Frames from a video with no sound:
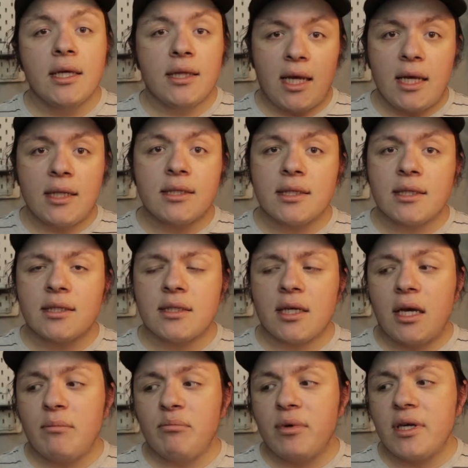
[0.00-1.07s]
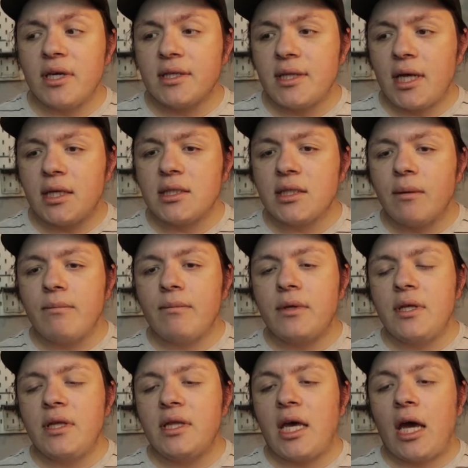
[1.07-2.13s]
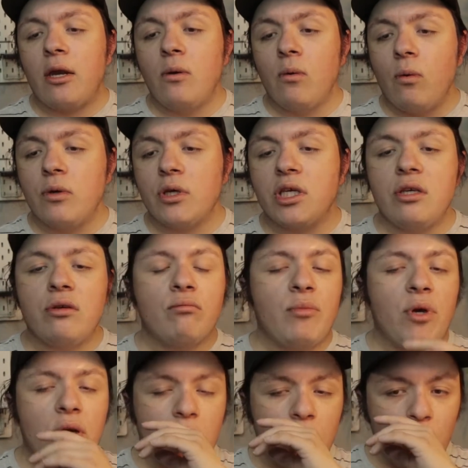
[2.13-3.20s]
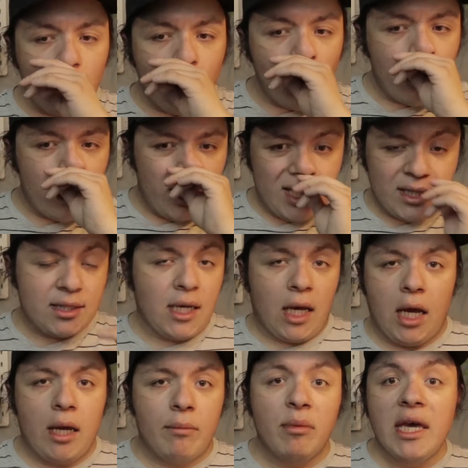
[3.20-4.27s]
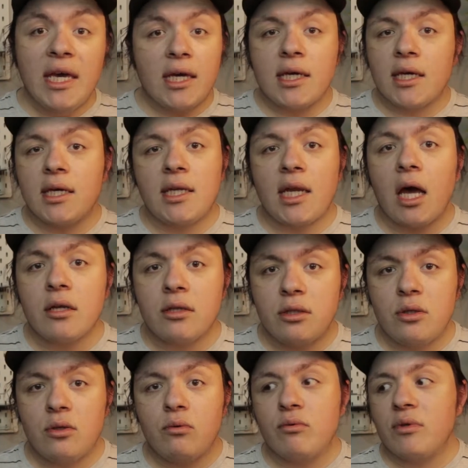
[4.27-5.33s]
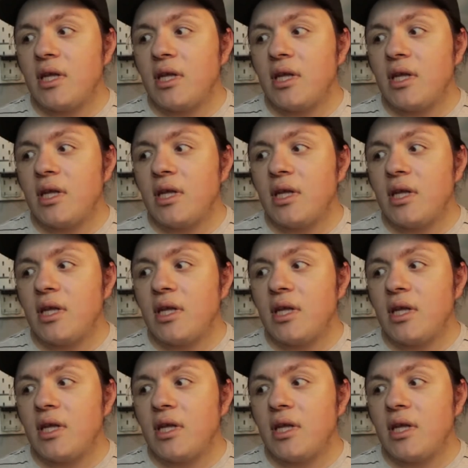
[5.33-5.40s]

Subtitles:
that's insane, because that's something that no human or no in time cannot do.